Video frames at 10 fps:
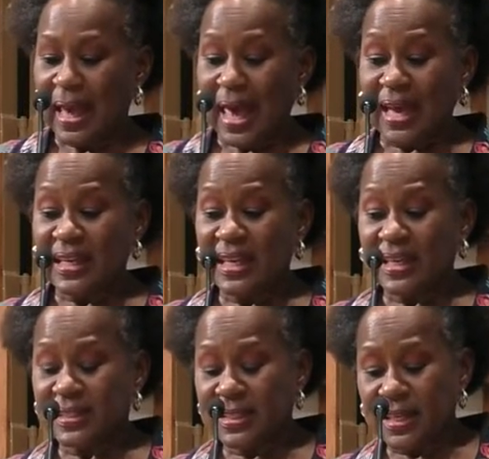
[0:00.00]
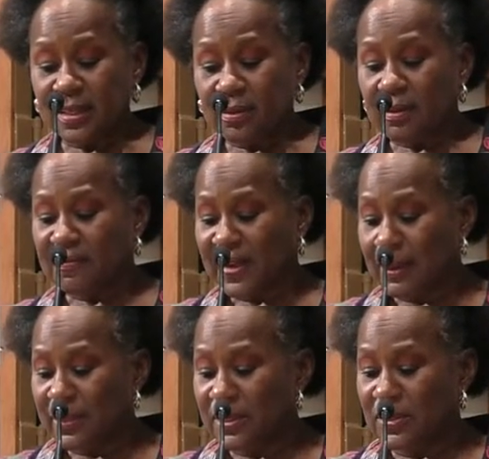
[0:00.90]
and he continued the
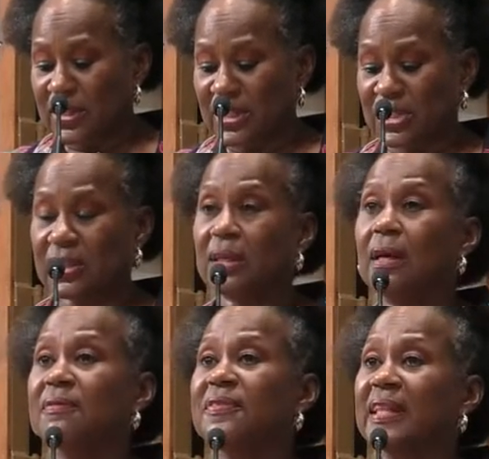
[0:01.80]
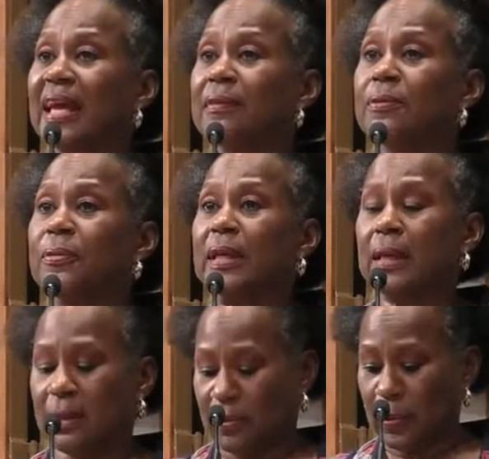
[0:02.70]
family tradition of philanthropy
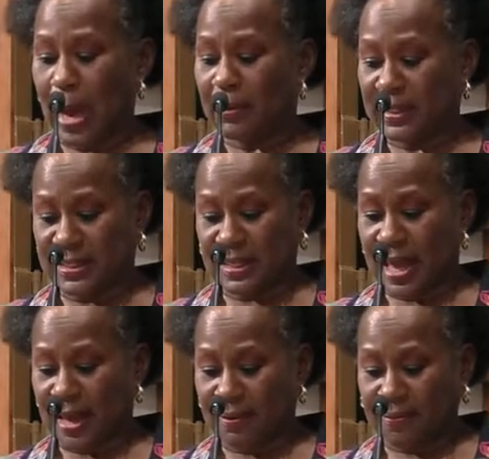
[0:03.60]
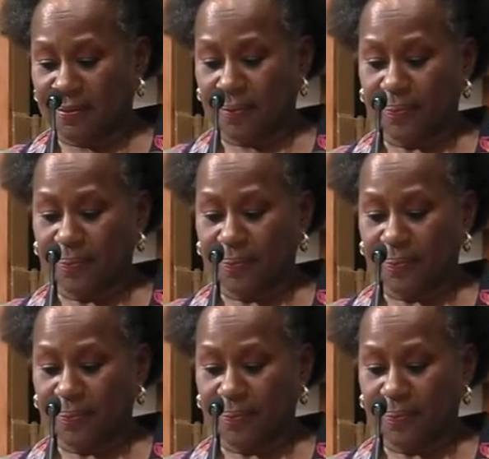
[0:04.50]
throughout his life.